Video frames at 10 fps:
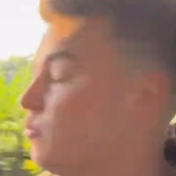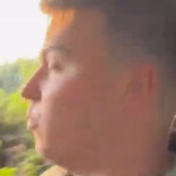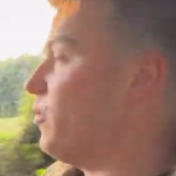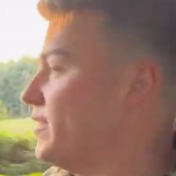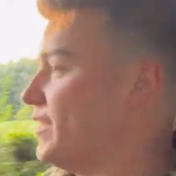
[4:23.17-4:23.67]

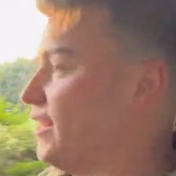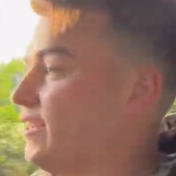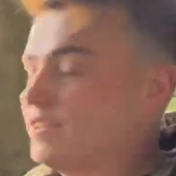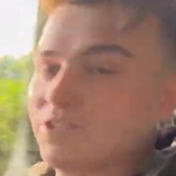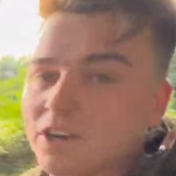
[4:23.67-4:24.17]
what is it
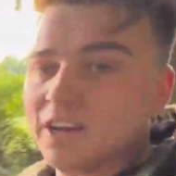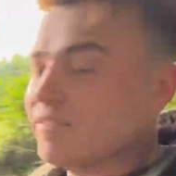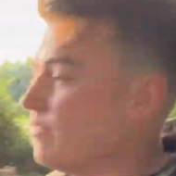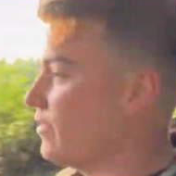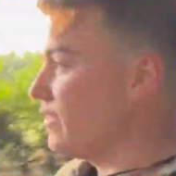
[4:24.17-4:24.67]
like to
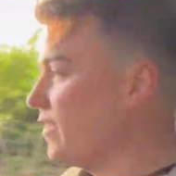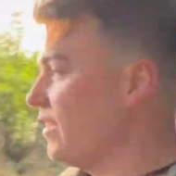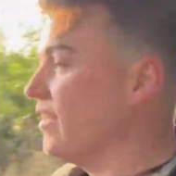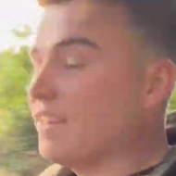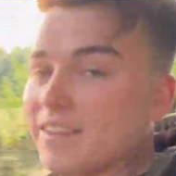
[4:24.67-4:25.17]
drive
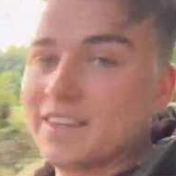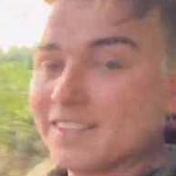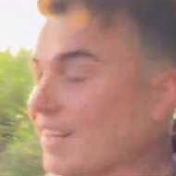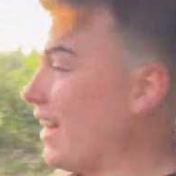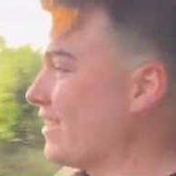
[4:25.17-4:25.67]

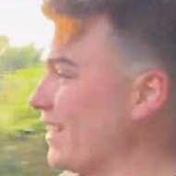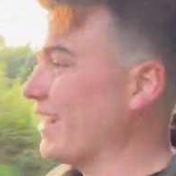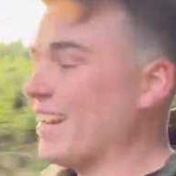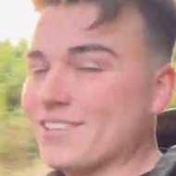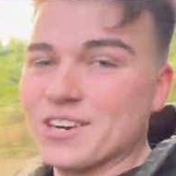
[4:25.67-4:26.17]
this classic
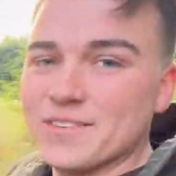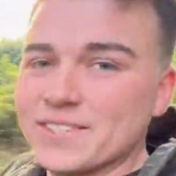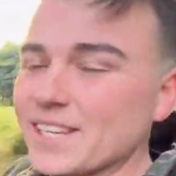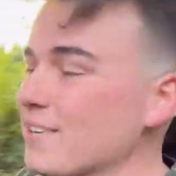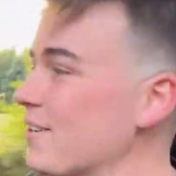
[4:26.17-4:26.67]
Land Rover
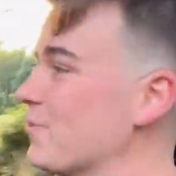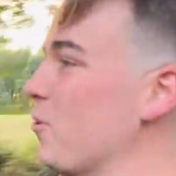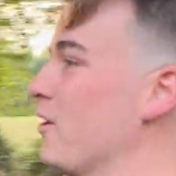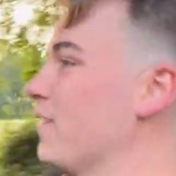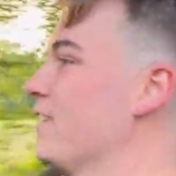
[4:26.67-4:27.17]
Series
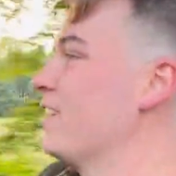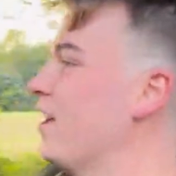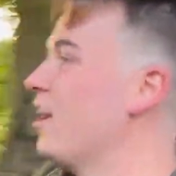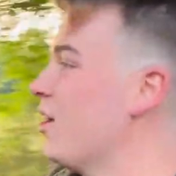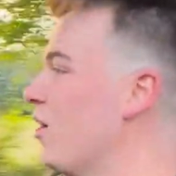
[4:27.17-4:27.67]
1?
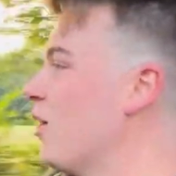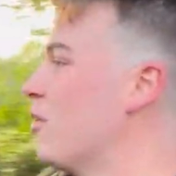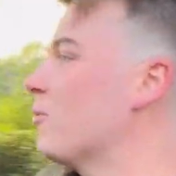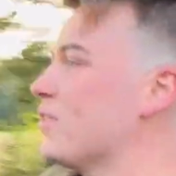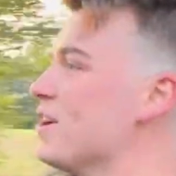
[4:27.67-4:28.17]

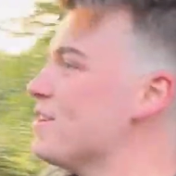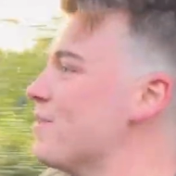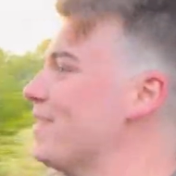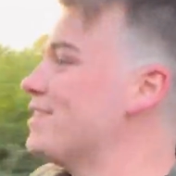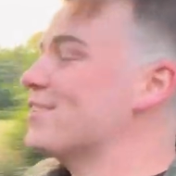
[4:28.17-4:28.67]
Well, the only
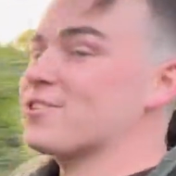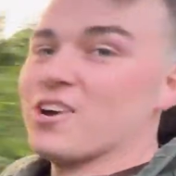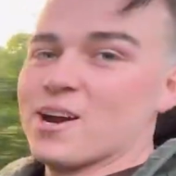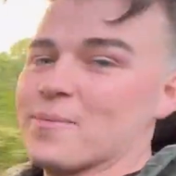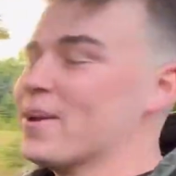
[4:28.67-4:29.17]
way to
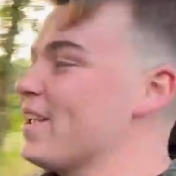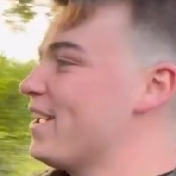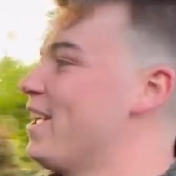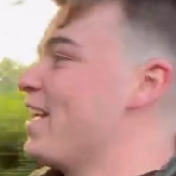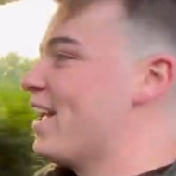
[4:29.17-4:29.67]
describe it,
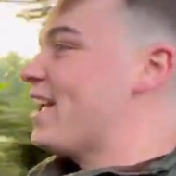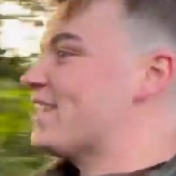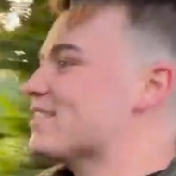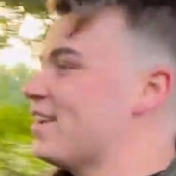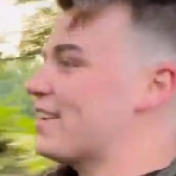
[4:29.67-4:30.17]

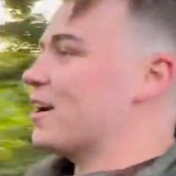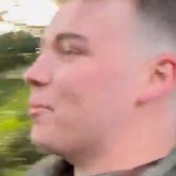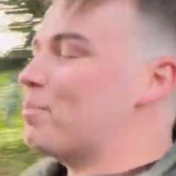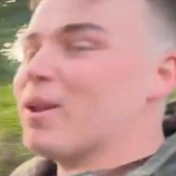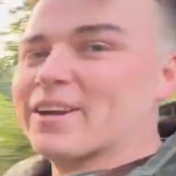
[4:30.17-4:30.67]
it's like a
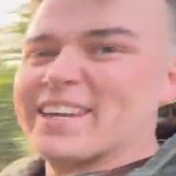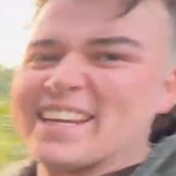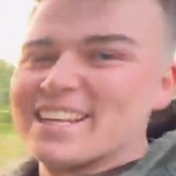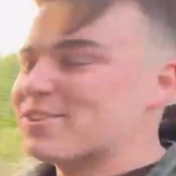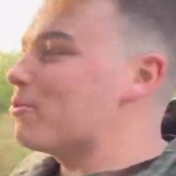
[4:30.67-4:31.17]

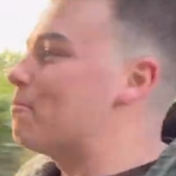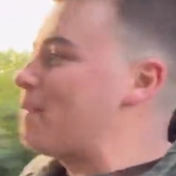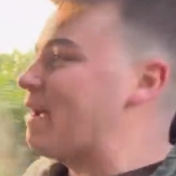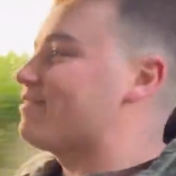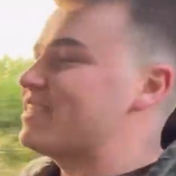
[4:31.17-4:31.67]
plucky little
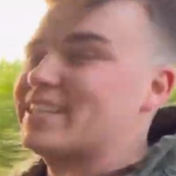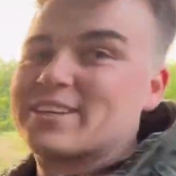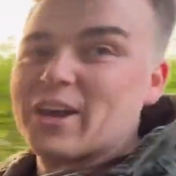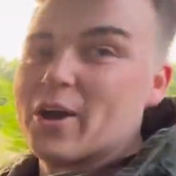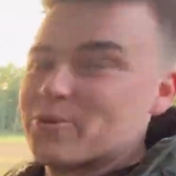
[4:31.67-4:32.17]

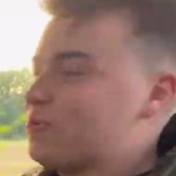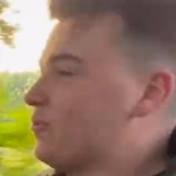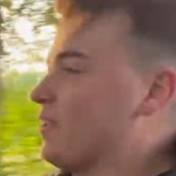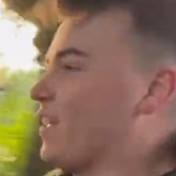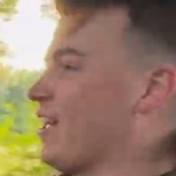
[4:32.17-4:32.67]
mountain goat.
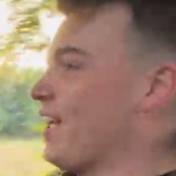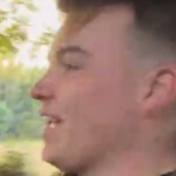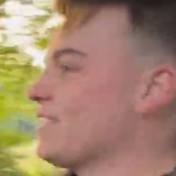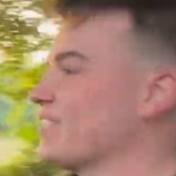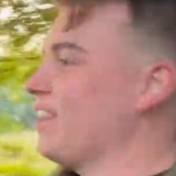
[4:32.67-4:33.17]

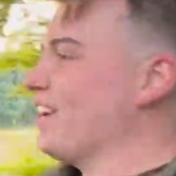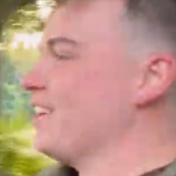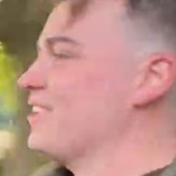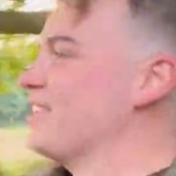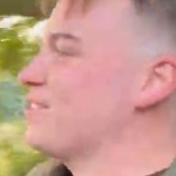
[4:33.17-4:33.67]
It's light
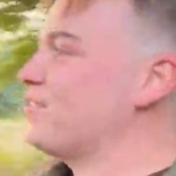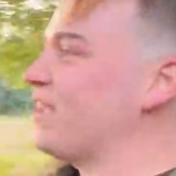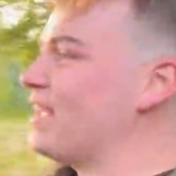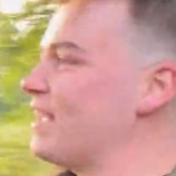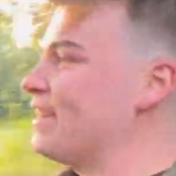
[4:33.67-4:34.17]
on its
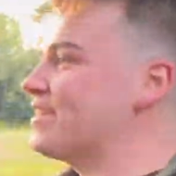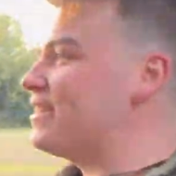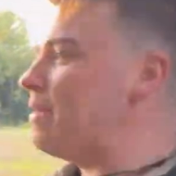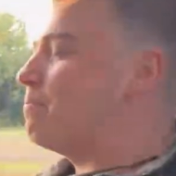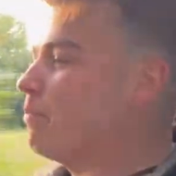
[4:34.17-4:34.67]
feet, it's
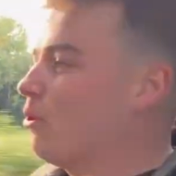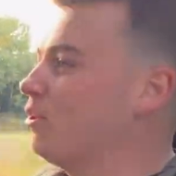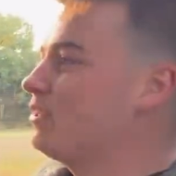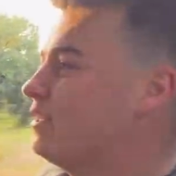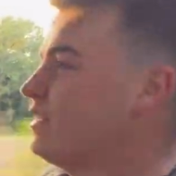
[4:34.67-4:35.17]
nimble,